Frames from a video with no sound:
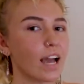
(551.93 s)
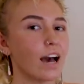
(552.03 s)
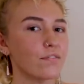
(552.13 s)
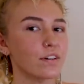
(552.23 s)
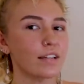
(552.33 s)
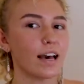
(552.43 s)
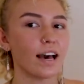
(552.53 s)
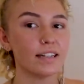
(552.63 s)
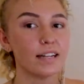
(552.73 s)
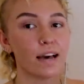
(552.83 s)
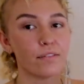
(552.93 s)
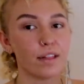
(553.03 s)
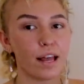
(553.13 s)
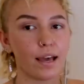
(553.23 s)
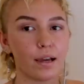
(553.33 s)
I feel that. I did have
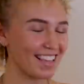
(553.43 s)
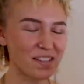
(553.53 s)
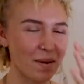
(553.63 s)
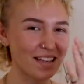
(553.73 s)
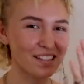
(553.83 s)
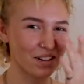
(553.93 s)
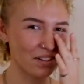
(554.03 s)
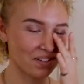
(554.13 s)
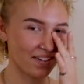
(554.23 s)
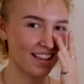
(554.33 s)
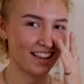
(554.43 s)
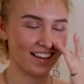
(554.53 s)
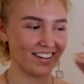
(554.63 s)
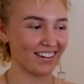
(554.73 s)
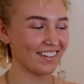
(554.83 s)
thin hair. He was being so sweet,
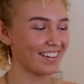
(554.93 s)
though.